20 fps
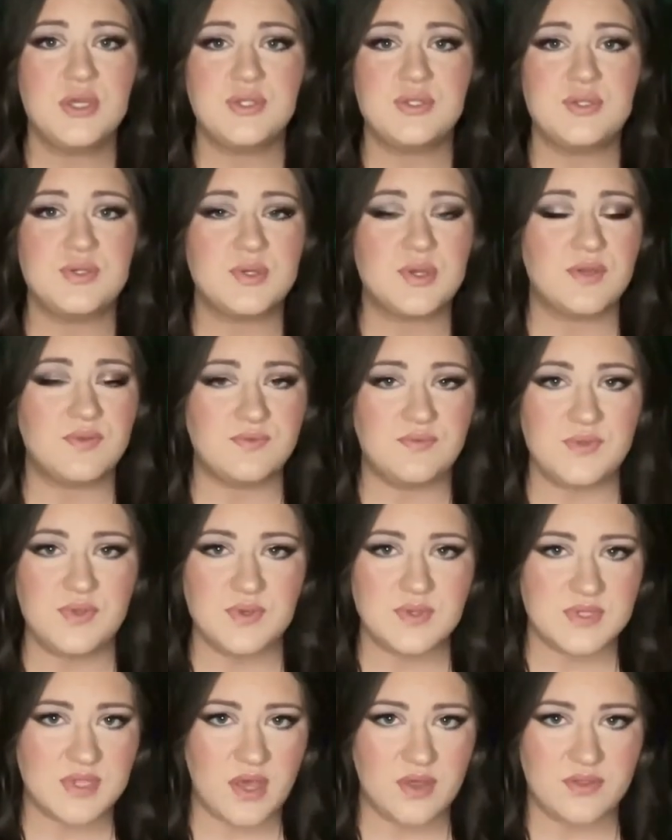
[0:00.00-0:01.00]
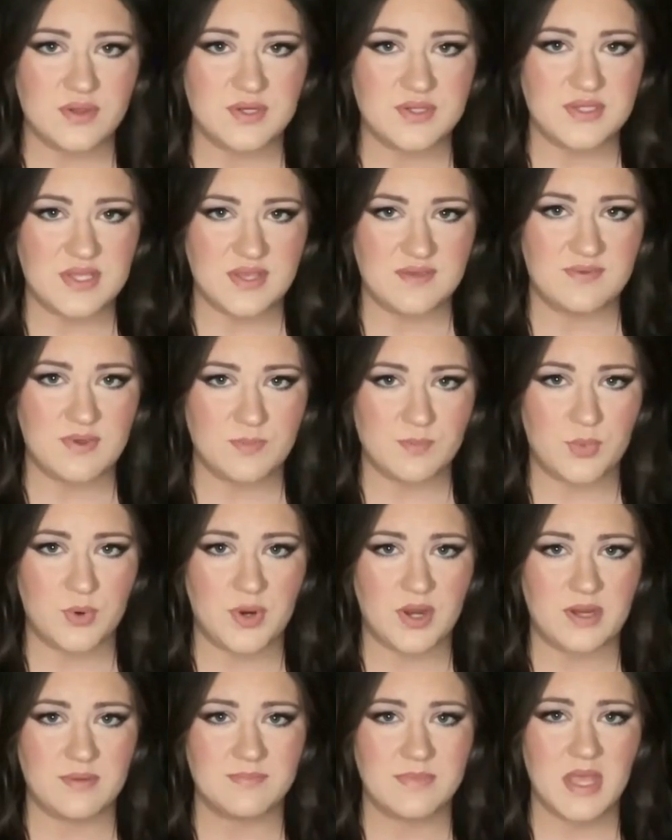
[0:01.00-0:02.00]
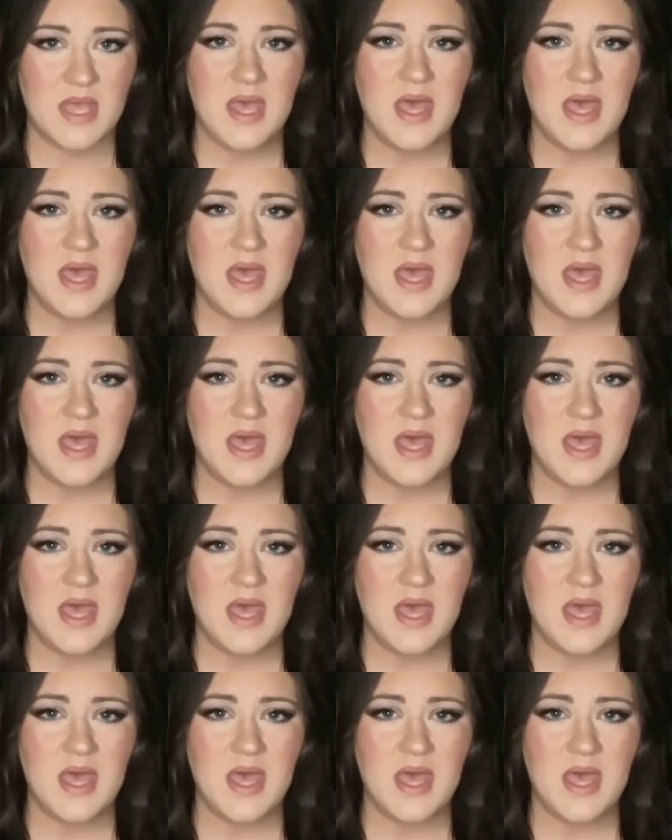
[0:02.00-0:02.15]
to confuse others even more.